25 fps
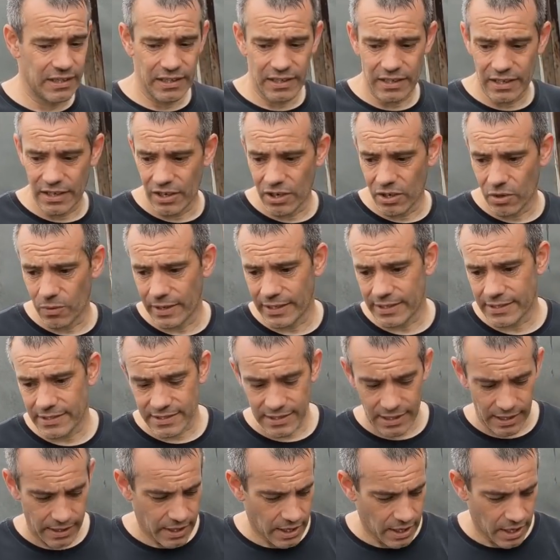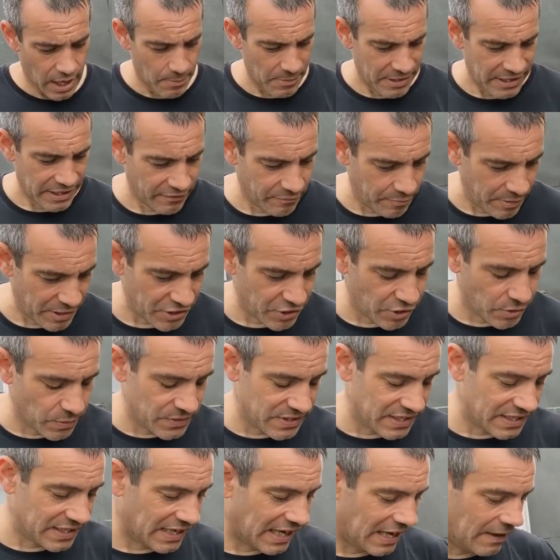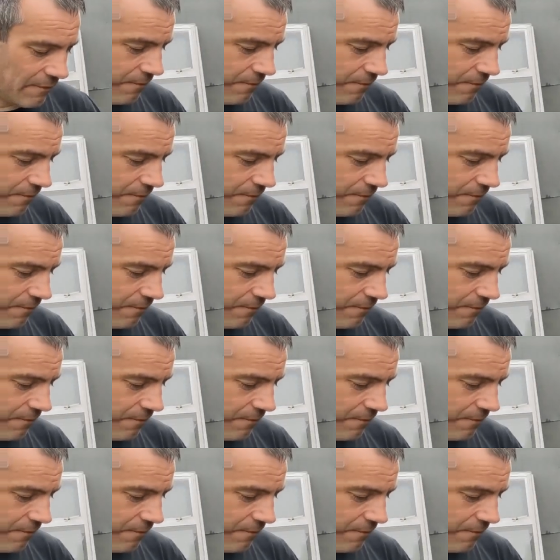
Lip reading: You know, it's. I mean, I've been using that